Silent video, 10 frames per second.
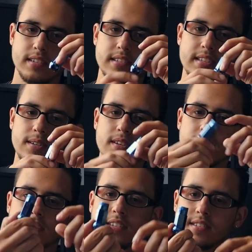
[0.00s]
Steel
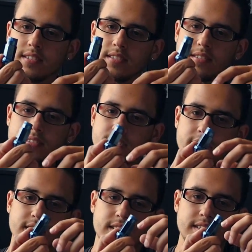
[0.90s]
lug nuts,
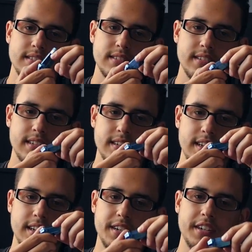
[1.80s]
just
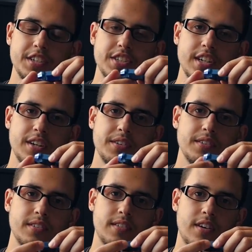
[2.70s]
in a nutshell,
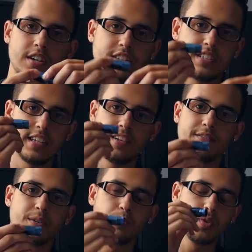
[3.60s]
are
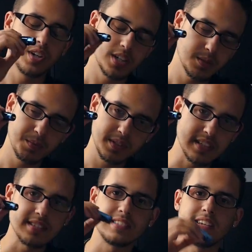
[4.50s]
safer,
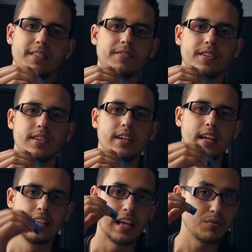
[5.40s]
100% safer.
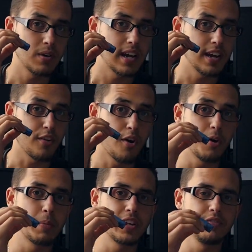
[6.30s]
That's why car
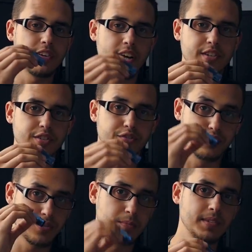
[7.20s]
manufacturers
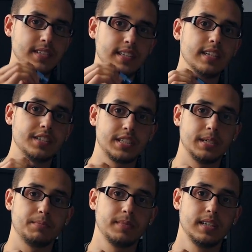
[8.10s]
from the
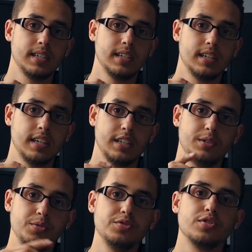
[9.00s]
dealership
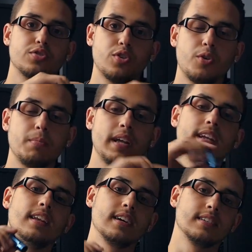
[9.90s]
use the chrome
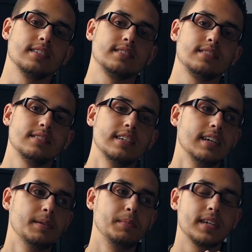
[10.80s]
plated lug nuts,
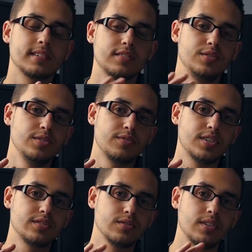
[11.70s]
because it's
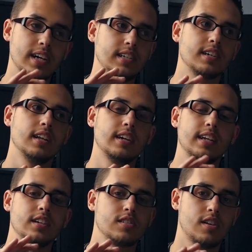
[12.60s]
universal, any color,
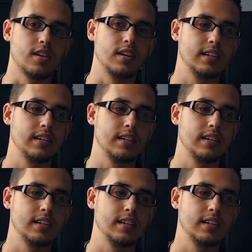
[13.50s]
any car.